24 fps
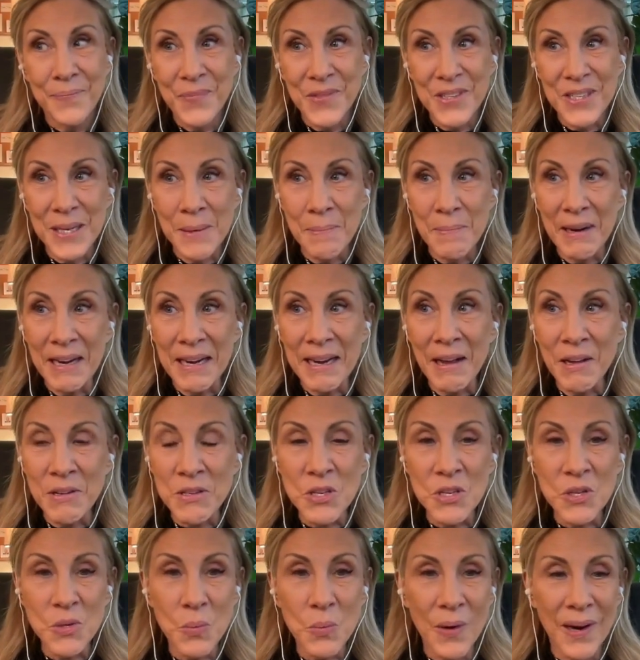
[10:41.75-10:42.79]
somebody
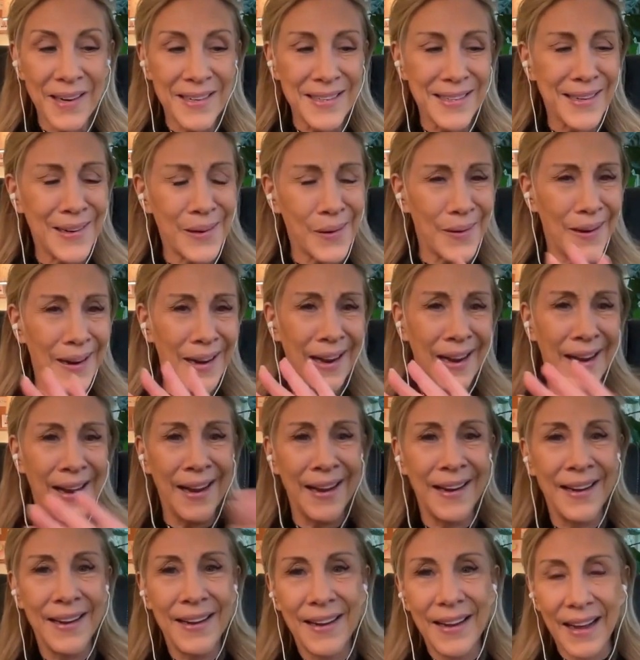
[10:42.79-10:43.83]
else is wired to go,
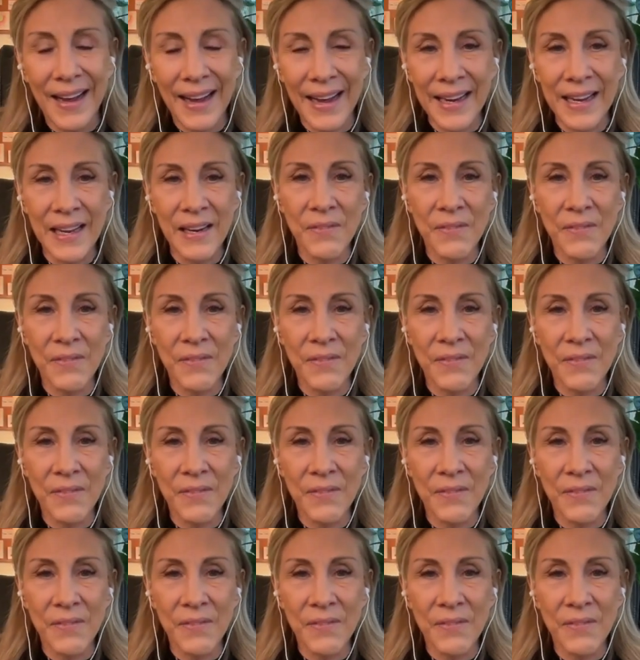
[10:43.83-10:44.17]
I